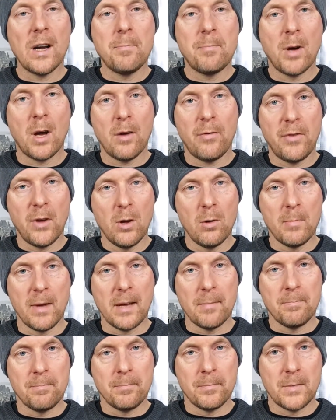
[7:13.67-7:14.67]

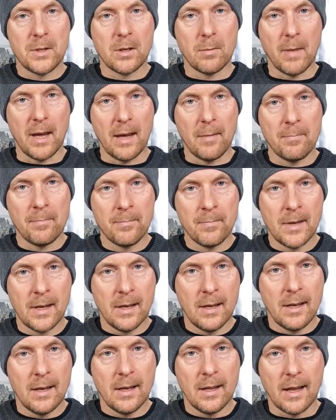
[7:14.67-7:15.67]
perfumey to me,
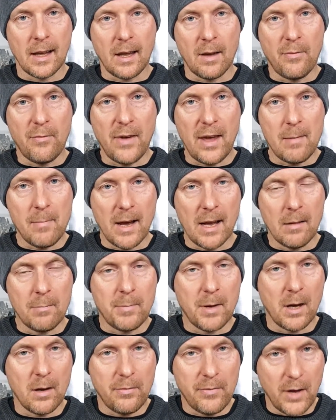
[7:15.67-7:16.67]
like a female
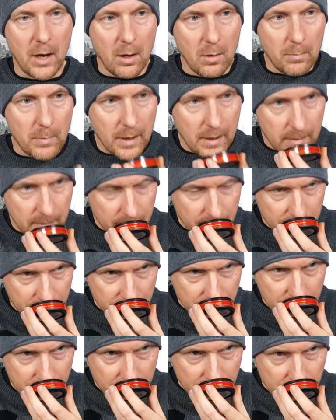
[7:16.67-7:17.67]
perfume,
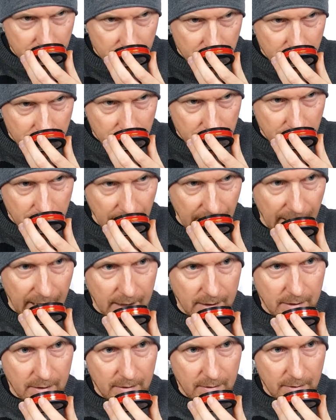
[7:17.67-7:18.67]

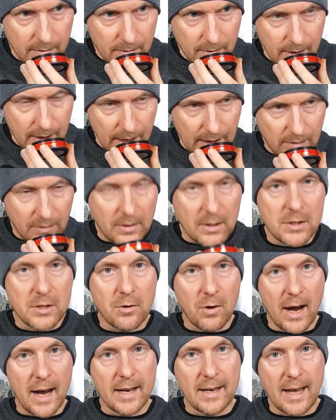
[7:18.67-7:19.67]
and it's the
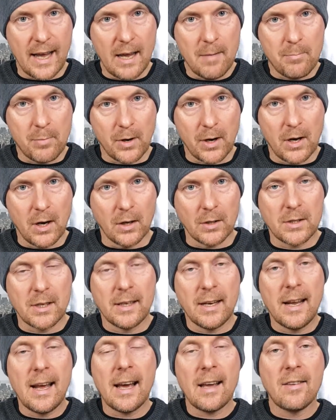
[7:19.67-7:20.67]
dried apricot, and
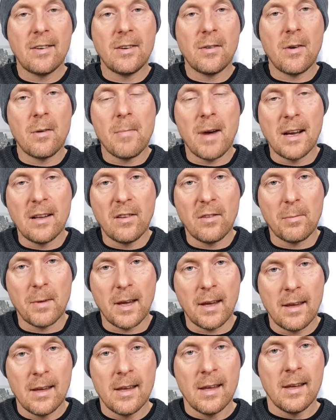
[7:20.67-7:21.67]
it actually reminds
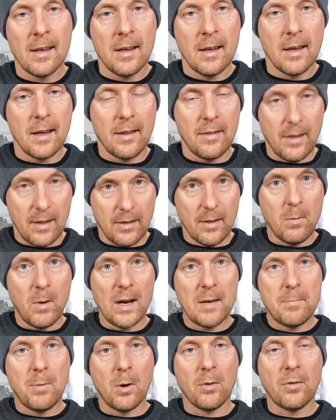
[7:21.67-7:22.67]
me, the
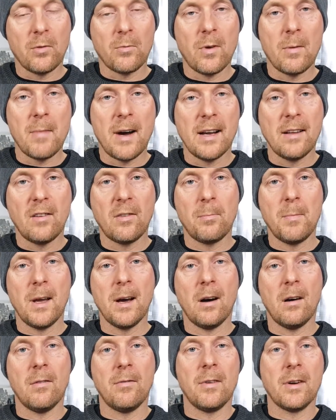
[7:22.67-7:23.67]
white portion reminds me
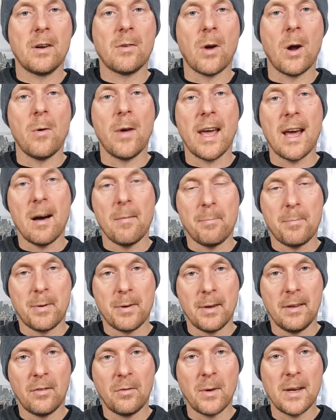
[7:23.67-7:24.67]
of growing up
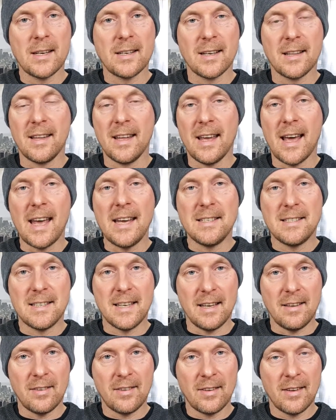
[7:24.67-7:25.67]
in Sweden in the
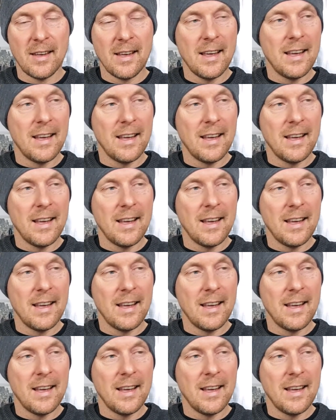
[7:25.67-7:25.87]
80s.